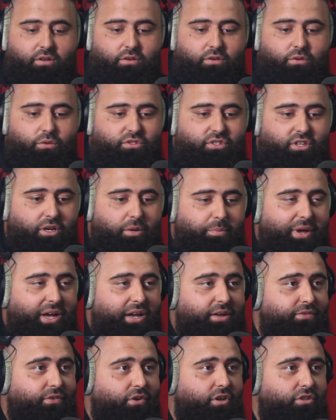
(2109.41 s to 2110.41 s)
was gonna
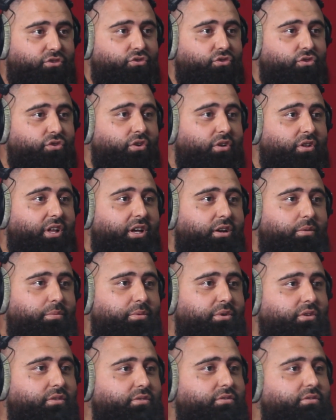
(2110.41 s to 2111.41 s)
backfire sooner or later,
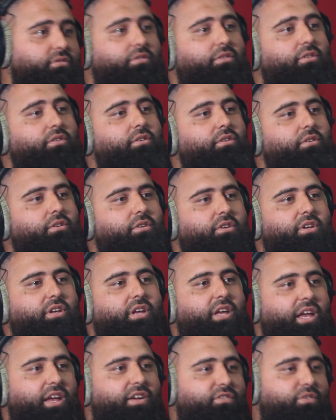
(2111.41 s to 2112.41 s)
because
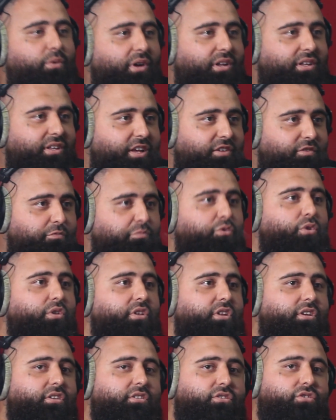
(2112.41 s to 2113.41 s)
everyone they've
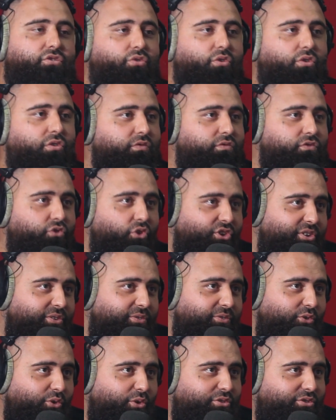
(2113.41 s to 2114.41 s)
bullied is sort of joining
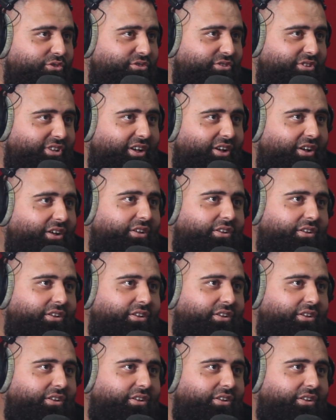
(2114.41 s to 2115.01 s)
forces now.